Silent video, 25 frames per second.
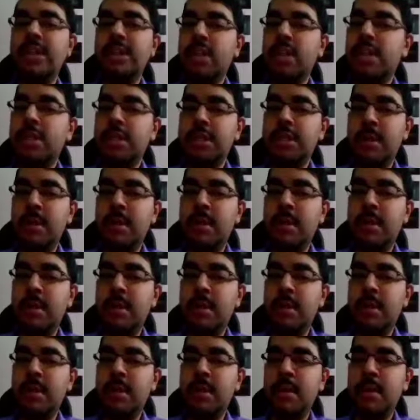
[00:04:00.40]

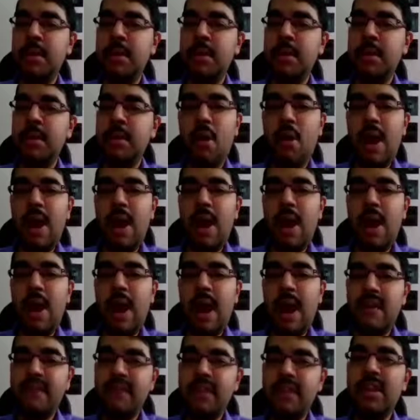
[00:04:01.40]
stimulation. So
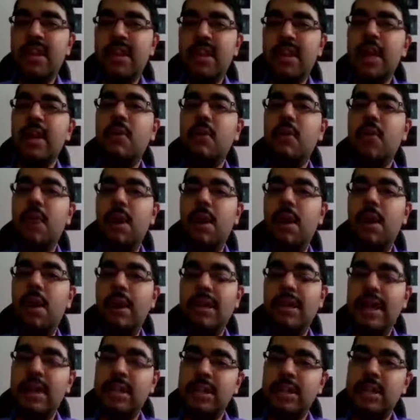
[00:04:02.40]
after that,
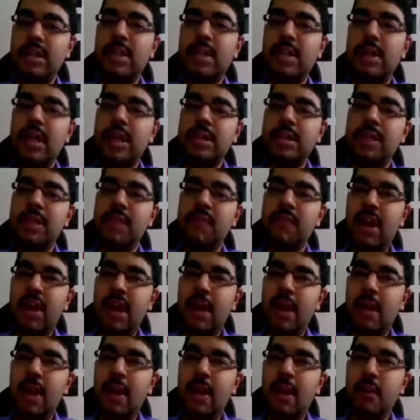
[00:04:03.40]
that's the reason why
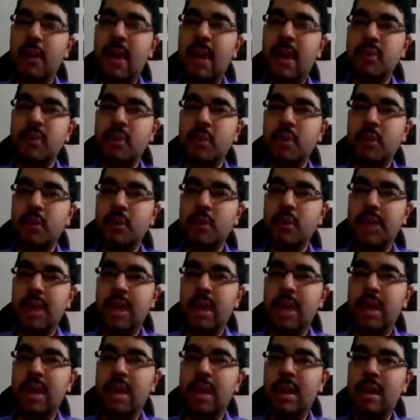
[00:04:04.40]
nowadays you see
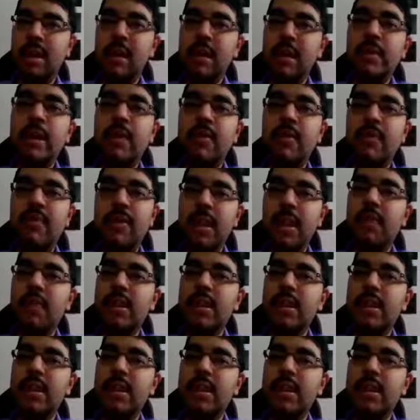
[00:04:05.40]
that whenever
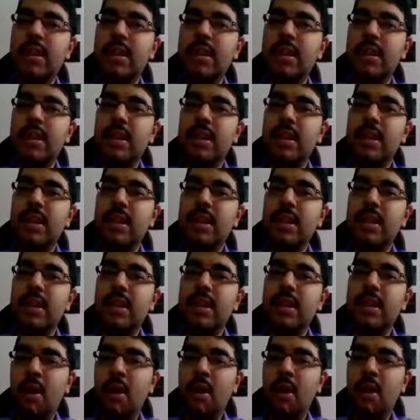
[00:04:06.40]
there's a cataract
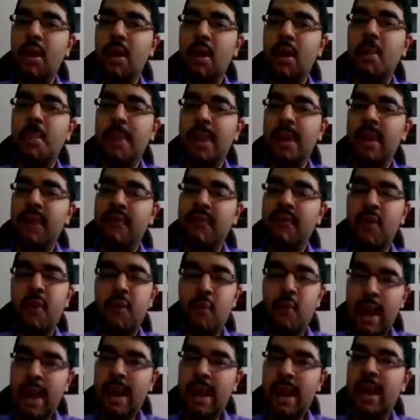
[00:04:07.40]
surgery, they operate for
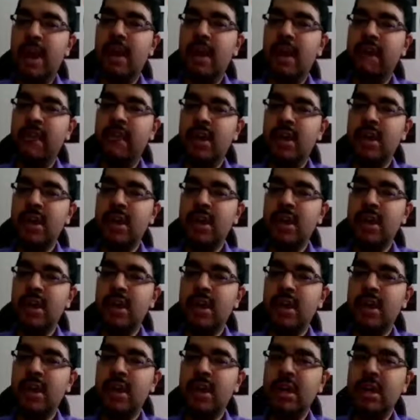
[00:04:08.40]
one eye first
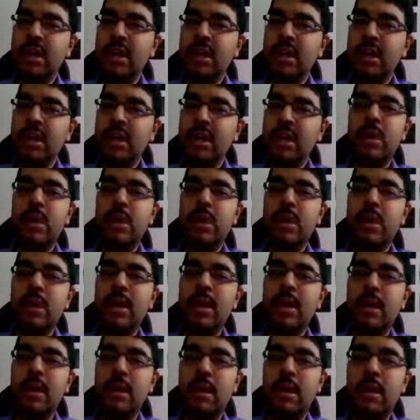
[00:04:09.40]
and then for the
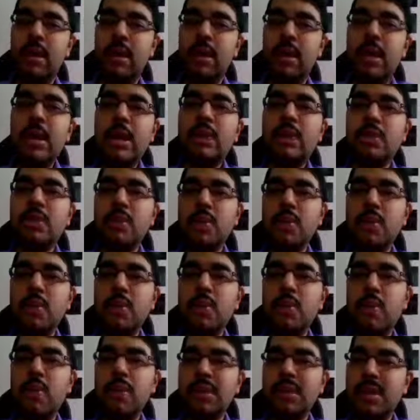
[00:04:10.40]
other. So
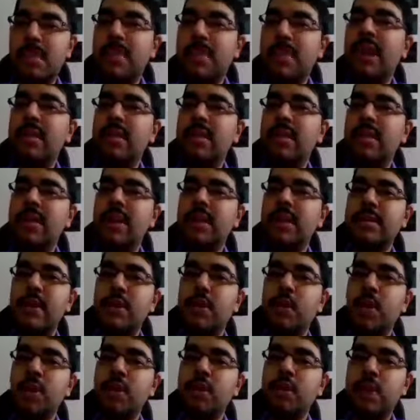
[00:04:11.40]
similar things have
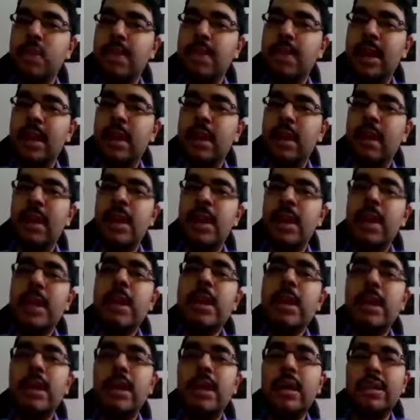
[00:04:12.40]
also been
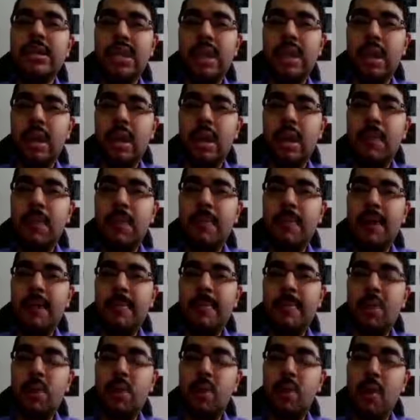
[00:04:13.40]
seen in people
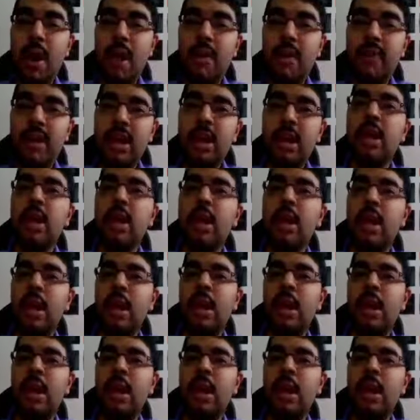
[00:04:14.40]
who have hearing